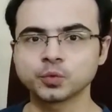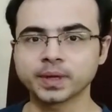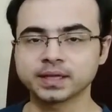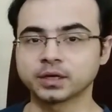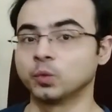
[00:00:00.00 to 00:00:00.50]

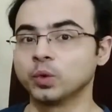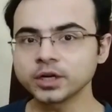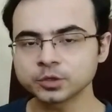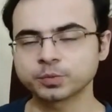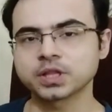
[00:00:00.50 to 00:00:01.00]
with a
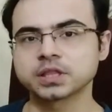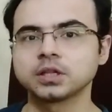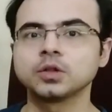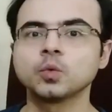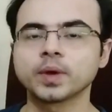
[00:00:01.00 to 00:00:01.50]
word
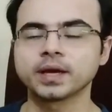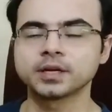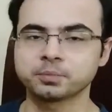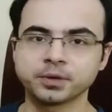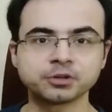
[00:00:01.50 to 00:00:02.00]
puzzle
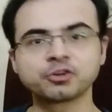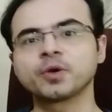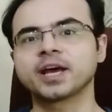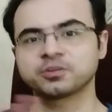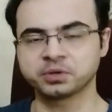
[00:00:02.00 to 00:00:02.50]
where the pit crew
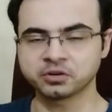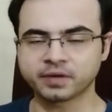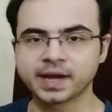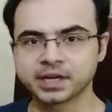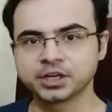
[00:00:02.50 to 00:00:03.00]
have been
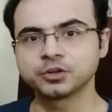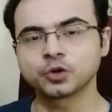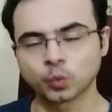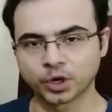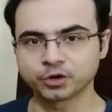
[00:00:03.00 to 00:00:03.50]
invited into
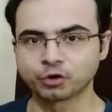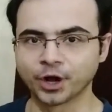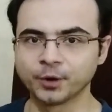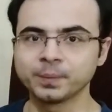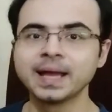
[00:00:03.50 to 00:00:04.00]
the
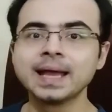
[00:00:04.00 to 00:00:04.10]
workroom,